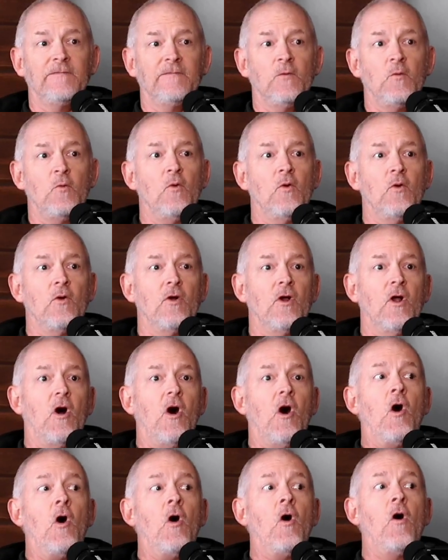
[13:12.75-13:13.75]
for
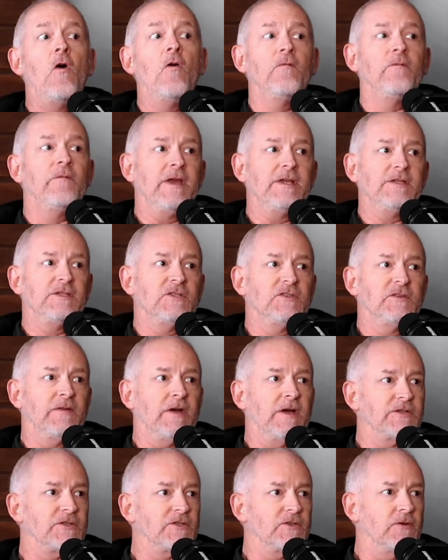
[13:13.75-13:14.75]
all phases of
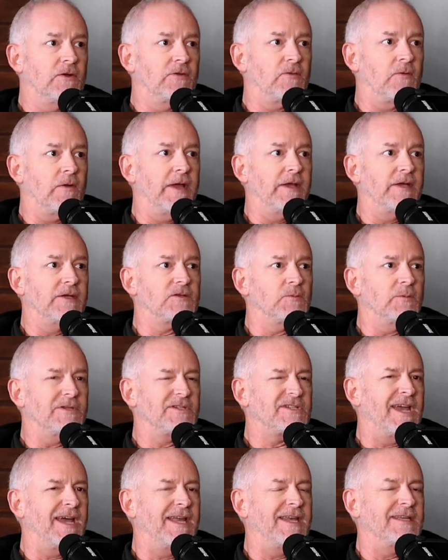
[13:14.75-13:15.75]
osteoarthritis,
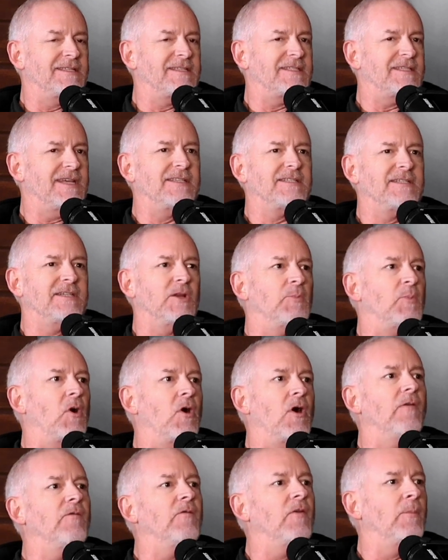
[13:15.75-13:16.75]
which kind of sets it
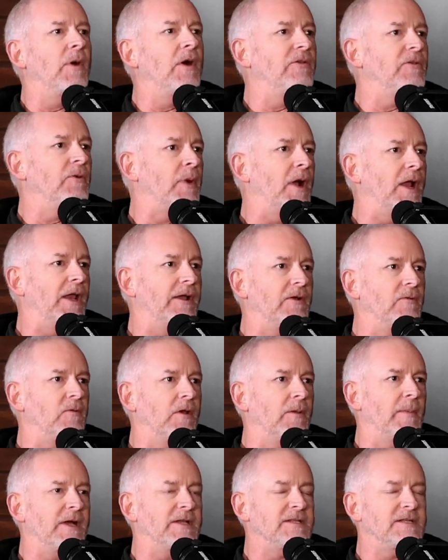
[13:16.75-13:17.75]
apart from other
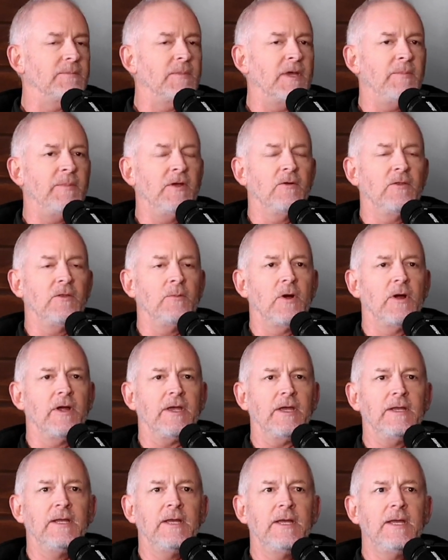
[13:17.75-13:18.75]
polyacrylamides that may be on the
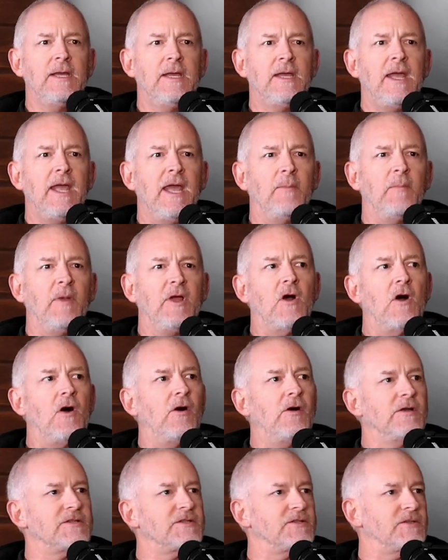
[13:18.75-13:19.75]
market. And
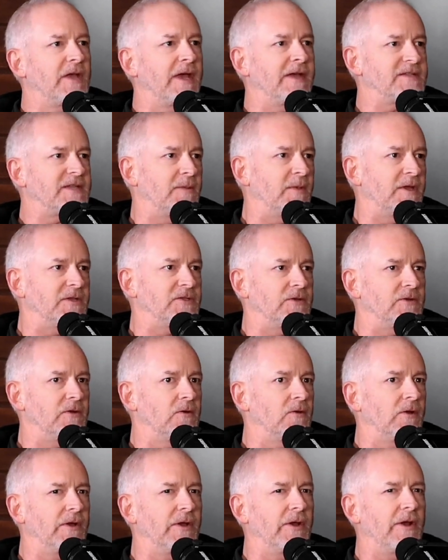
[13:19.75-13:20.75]
because, as I mentioned
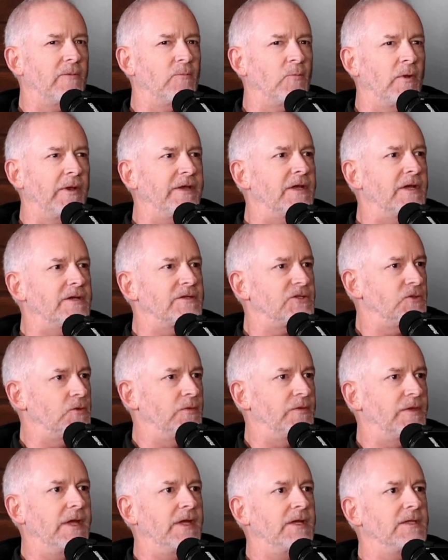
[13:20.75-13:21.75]
earlier, that really does 2
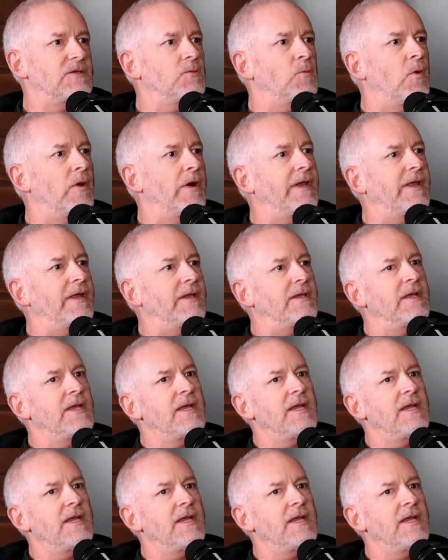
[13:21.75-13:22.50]
things. One, it